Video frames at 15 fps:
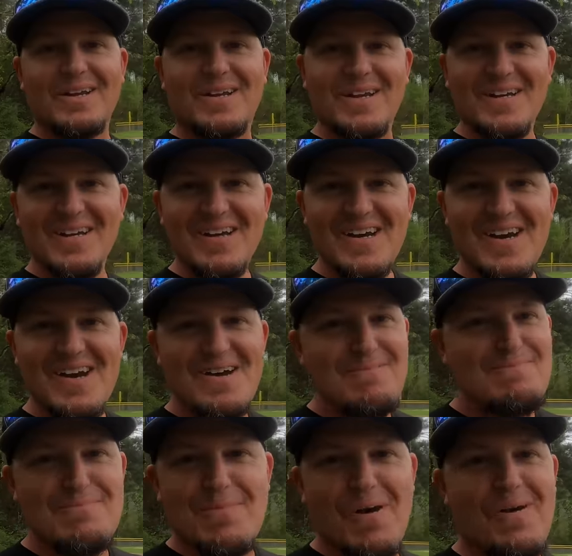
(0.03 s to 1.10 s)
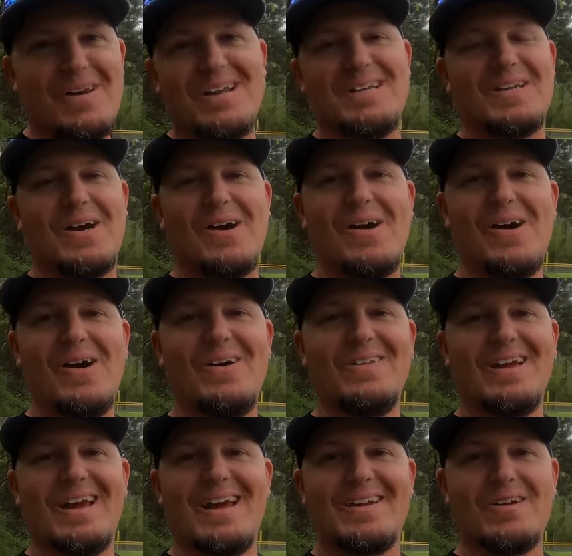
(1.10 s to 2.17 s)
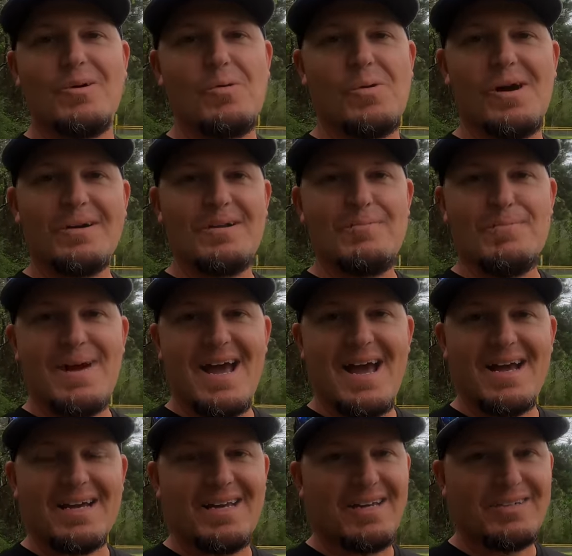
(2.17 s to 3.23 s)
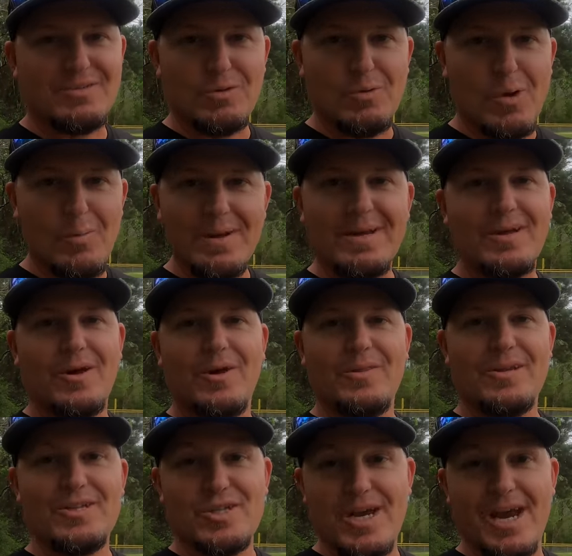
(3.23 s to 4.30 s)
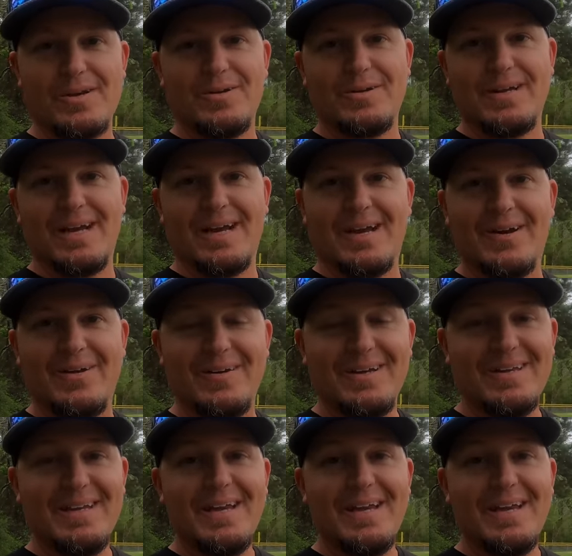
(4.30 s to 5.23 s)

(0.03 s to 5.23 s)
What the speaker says: Good morning, y'all, and welcome back to what we call the channel now.